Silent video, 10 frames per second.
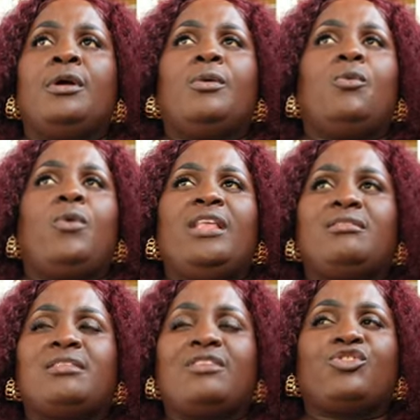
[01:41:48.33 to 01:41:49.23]

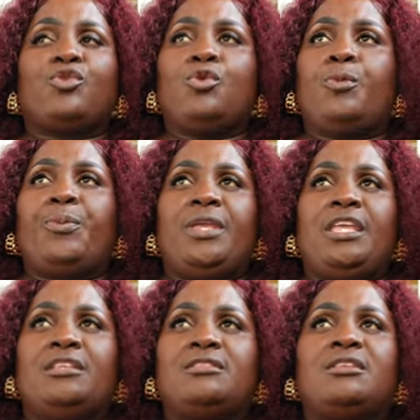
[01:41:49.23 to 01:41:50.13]
Wednesday stew
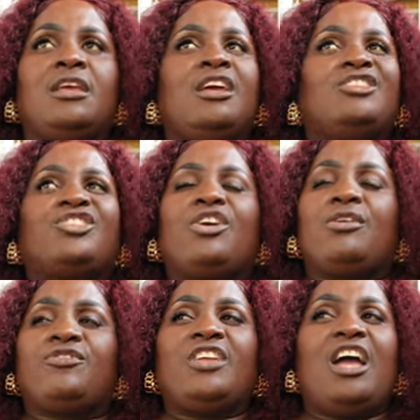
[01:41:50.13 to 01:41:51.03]
peas.
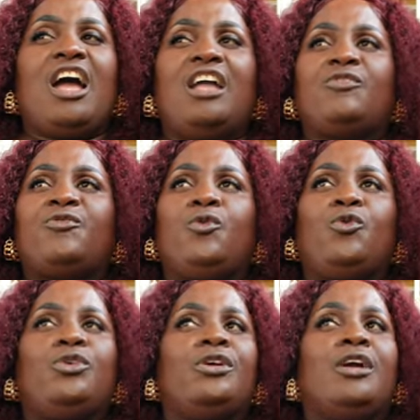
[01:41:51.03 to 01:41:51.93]
Thursday hard
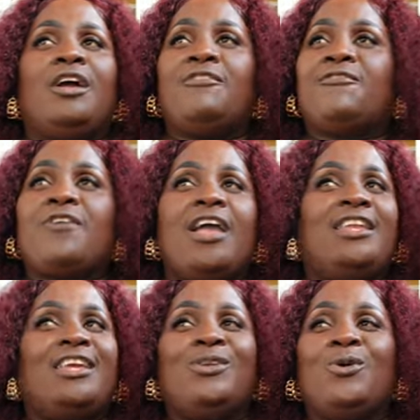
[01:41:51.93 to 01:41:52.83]
food.
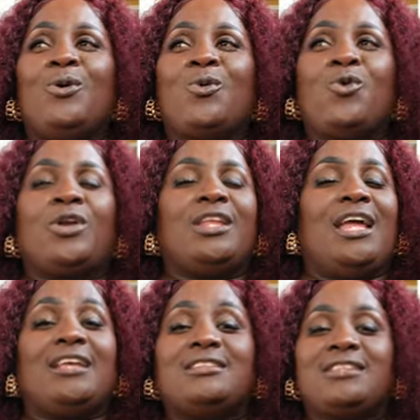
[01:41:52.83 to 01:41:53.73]
Friday no cooking
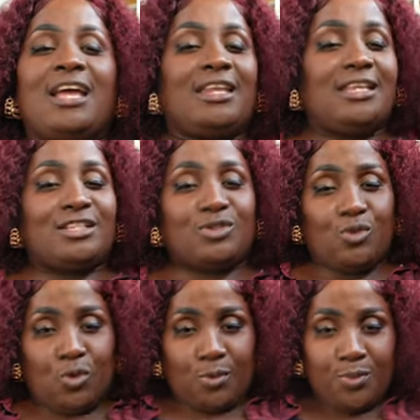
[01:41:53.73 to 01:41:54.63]
and Saturday so.
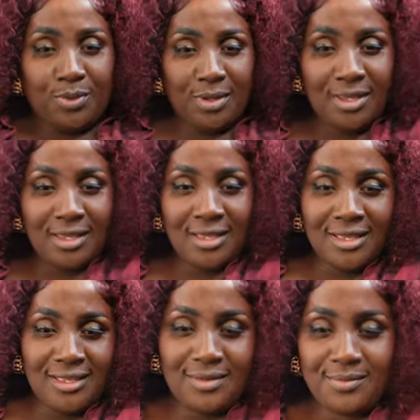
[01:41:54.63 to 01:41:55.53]

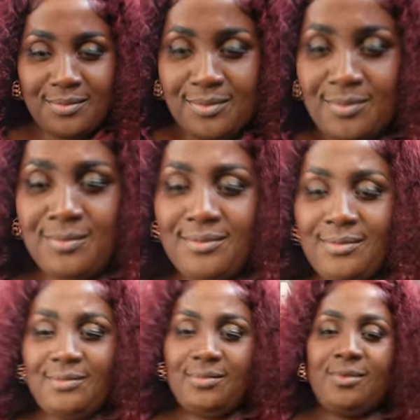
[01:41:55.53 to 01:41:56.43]

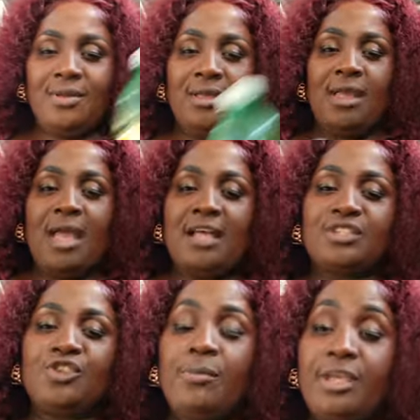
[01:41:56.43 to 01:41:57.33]
-hmm. I
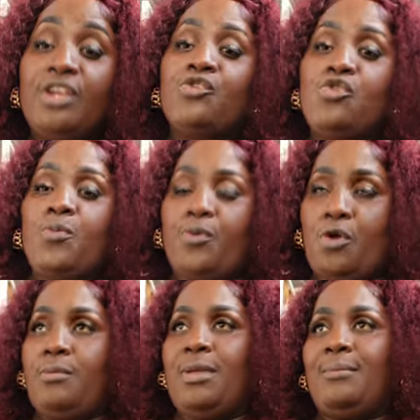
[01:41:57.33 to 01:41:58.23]
saw me grow up
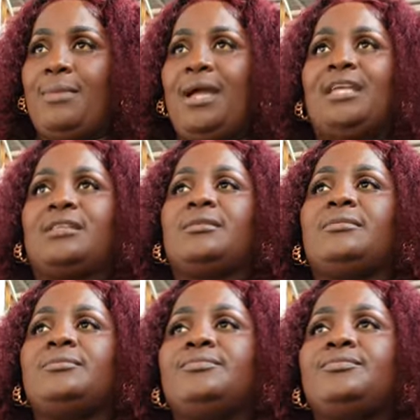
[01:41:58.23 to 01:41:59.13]
coming by it.
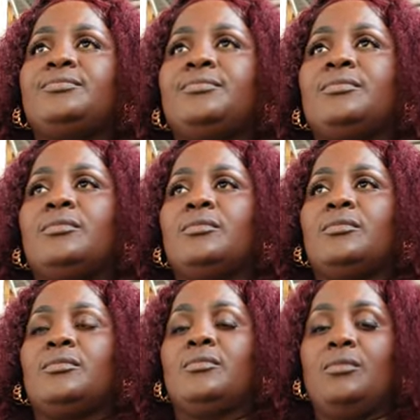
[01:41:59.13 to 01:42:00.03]

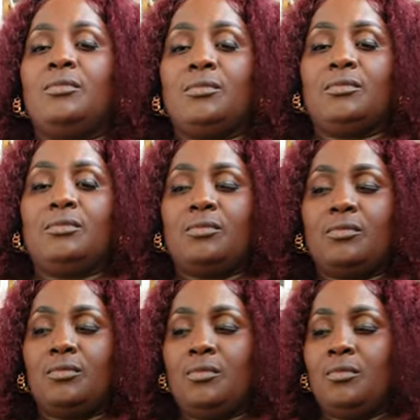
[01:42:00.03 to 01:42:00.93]
Mm.
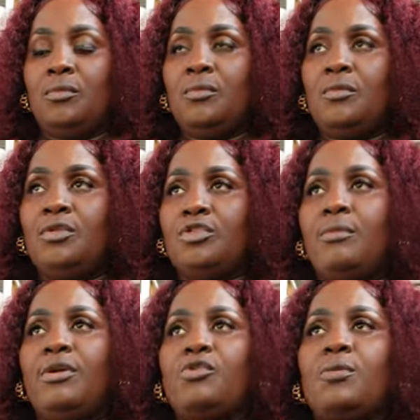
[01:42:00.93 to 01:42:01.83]
So
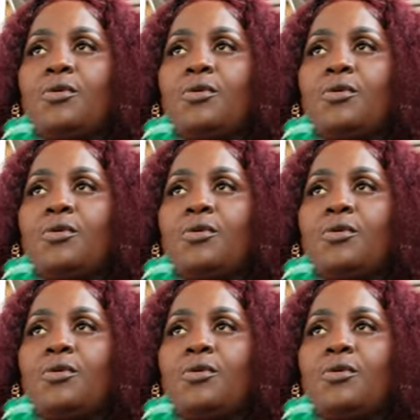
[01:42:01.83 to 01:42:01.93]
me grow up